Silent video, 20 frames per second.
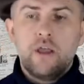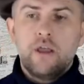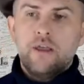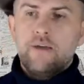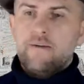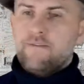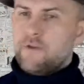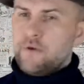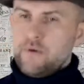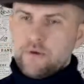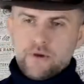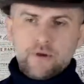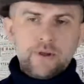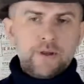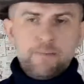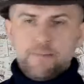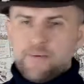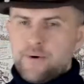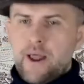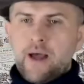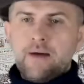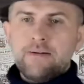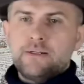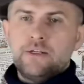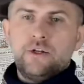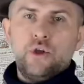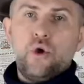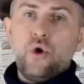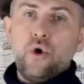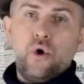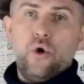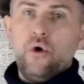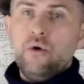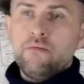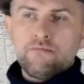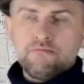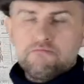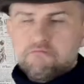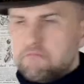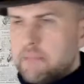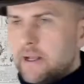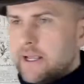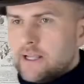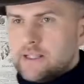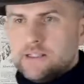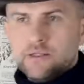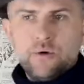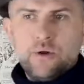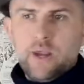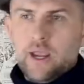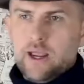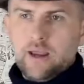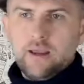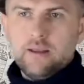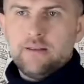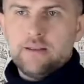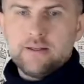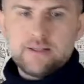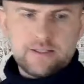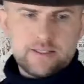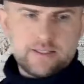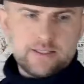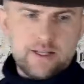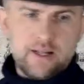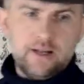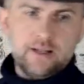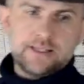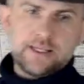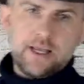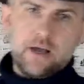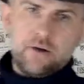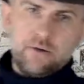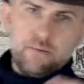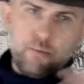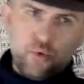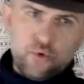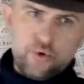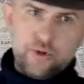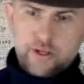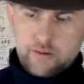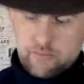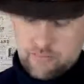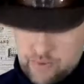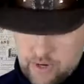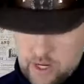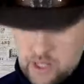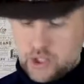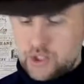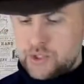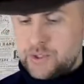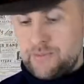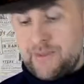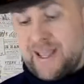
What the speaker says: If you can pronounce it like it's okay, they'll sound more like British,